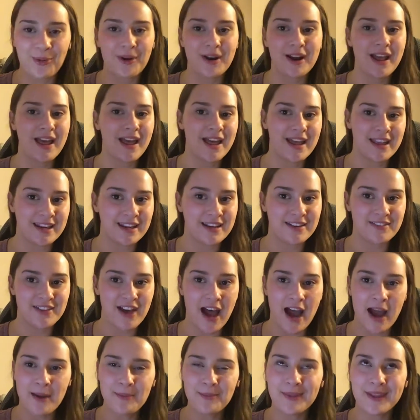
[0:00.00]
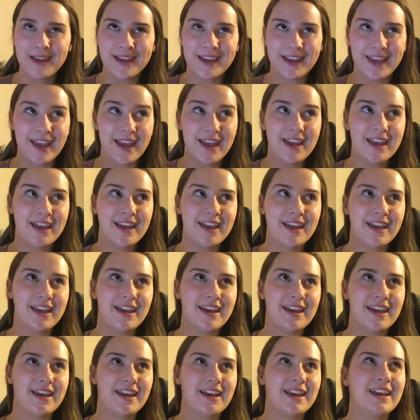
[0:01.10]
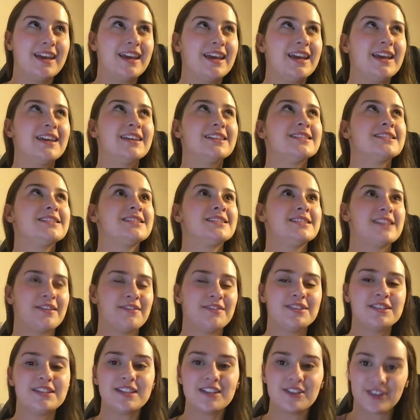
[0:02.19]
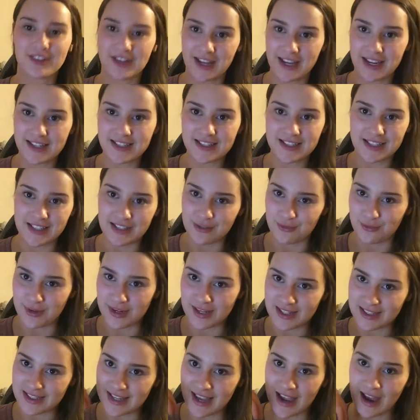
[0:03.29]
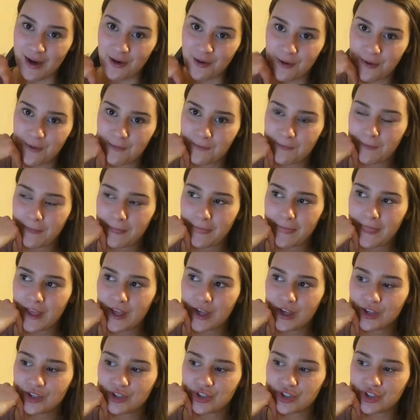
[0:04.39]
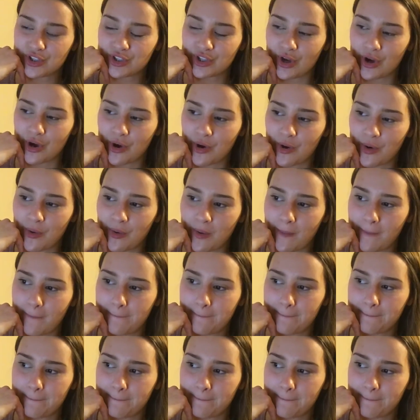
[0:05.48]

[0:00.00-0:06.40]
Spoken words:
or any of that. I'm like 17 or 18 weeks out. So